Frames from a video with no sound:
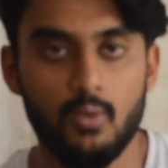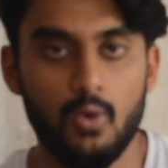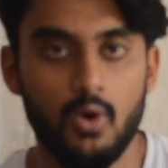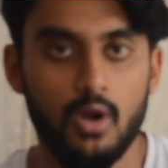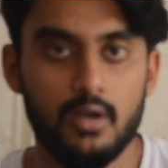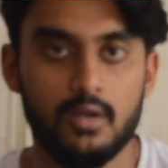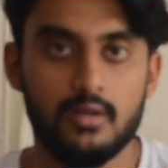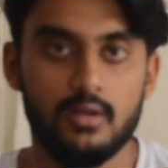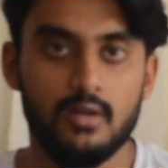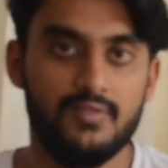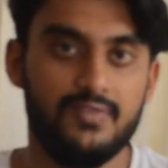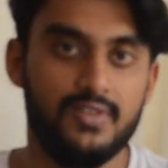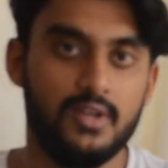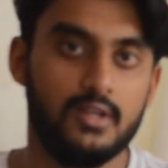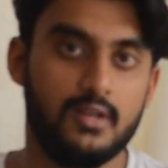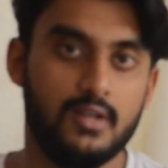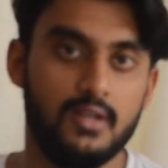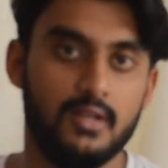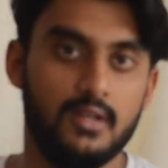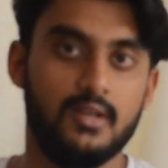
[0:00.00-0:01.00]
what
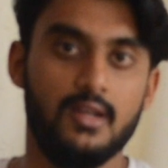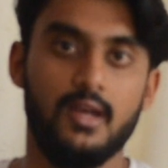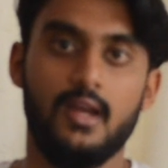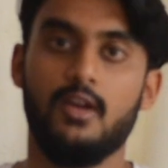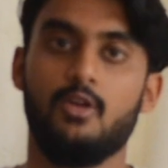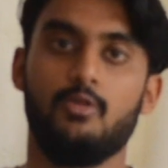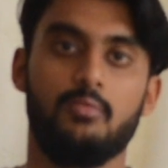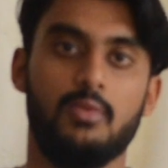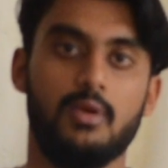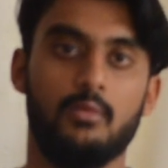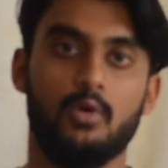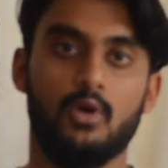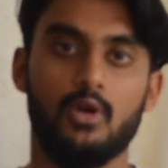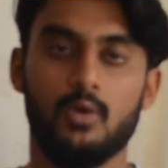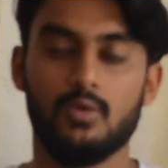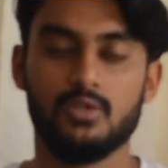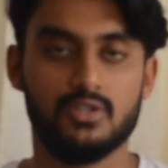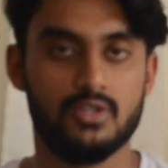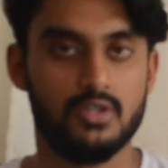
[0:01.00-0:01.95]
effect it had on my body was